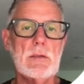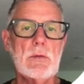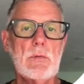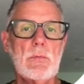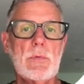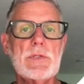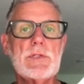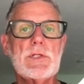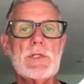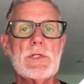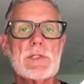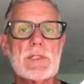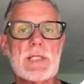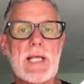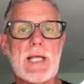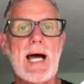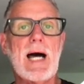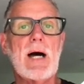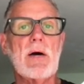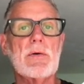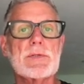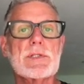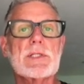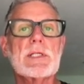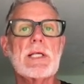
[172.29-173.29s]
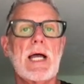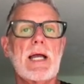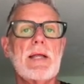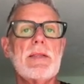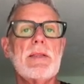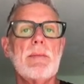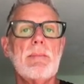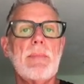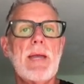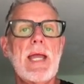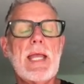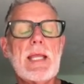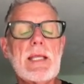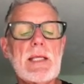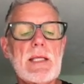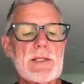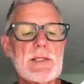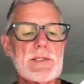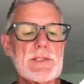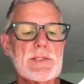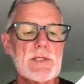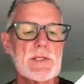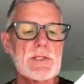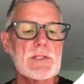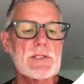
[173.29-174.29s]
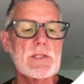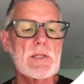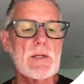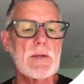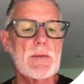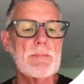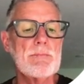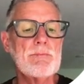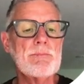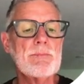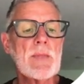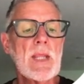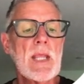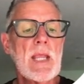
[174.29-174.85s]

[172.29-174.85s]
which is outside the banking system,